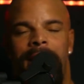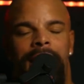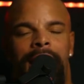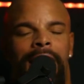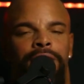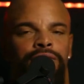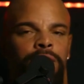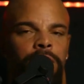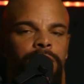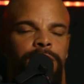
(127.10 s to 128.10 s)
I
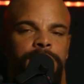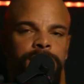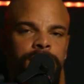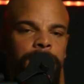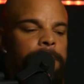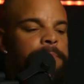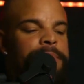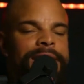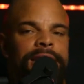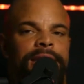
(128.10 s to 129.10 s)
rather
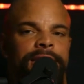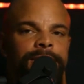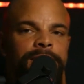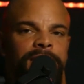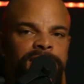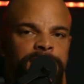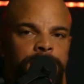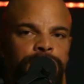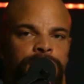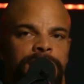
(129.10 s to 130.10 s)
be
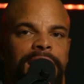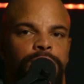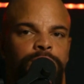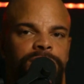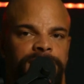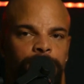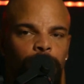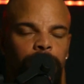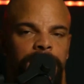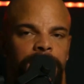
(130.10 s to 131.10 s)
associated with
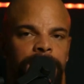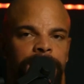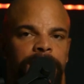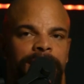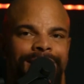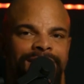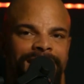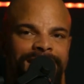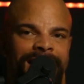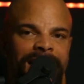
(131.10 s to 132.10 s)
someone
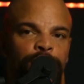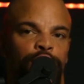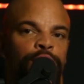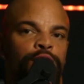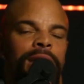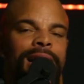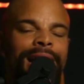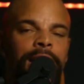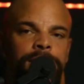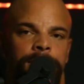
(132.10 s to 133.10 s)
that takes full
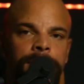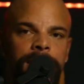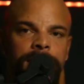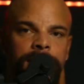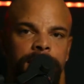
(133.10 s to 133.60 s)
accountability.